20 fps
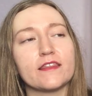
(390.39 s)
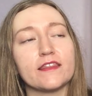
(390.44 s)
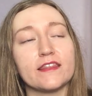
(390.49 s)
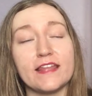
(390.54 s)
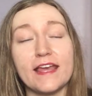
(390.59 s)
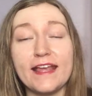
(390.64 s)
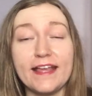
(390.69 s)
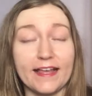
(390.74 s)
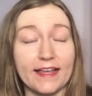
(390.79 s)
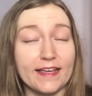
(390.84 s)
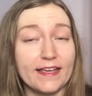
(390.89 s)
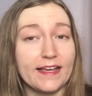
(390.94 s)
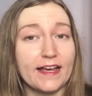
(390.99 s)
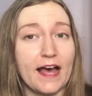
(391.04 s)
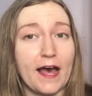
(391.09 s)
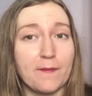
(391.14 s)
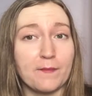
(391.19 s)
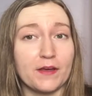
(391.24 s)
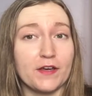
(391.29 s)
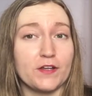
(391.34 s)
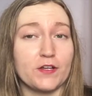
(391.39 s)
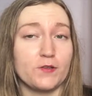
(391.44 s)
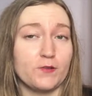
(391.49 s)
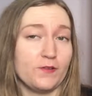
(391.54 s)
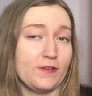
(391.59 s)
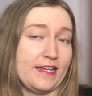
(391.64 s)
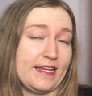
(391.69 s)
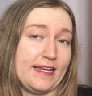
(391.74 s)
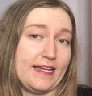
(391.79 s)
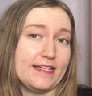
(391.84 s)
think I'm gonna
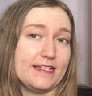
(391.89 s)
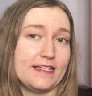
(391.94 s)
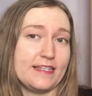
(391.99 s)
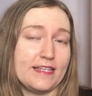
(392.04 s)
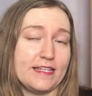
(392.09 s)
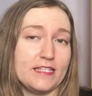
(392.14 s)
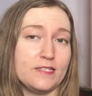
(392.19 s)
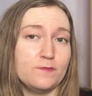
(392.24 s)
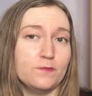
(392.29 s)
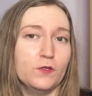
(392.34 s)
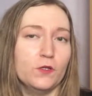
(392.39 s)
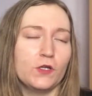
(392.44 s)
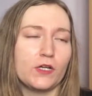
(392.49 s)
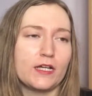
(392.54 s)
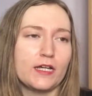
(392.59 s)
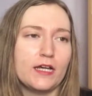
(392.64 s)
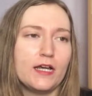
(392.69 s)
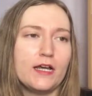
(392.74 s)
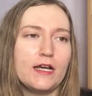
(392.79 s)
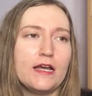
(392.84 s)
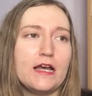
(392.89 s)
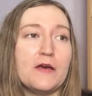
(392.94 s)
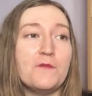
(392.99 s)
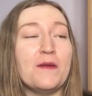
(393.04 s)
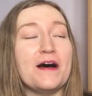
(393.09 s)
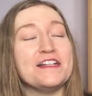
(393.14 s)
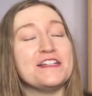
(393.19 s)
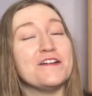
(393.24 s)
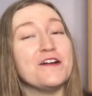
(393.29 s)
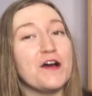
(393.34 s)
read this book,
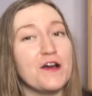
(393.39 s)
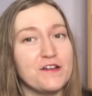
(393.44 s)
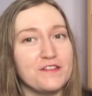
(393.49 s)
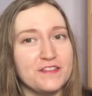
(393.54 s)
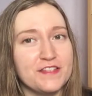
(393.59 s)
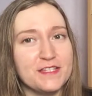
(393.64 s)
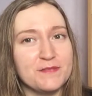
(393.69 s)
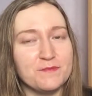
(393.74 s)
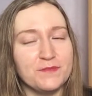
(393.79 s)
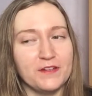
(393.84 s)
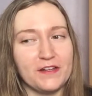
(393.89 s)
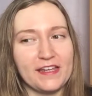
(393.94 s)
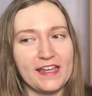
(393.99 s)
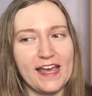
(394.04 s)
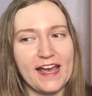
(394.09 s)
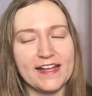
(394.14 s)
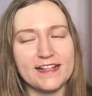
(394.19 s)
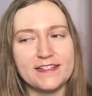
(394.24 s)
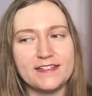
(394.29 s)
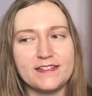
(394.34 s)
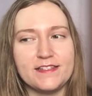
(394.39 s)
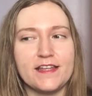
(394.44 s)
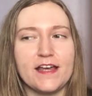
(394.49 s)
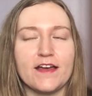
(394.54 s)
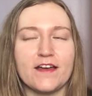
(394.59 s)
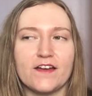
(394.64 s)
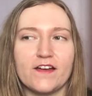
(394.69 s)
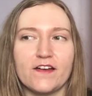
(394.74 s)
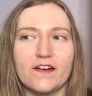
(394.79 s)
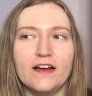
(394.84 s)
but I don't own this book yet,
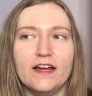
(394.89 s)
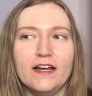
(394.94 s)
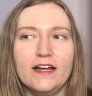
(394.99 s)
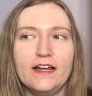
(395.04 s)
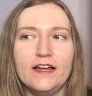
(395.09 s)
so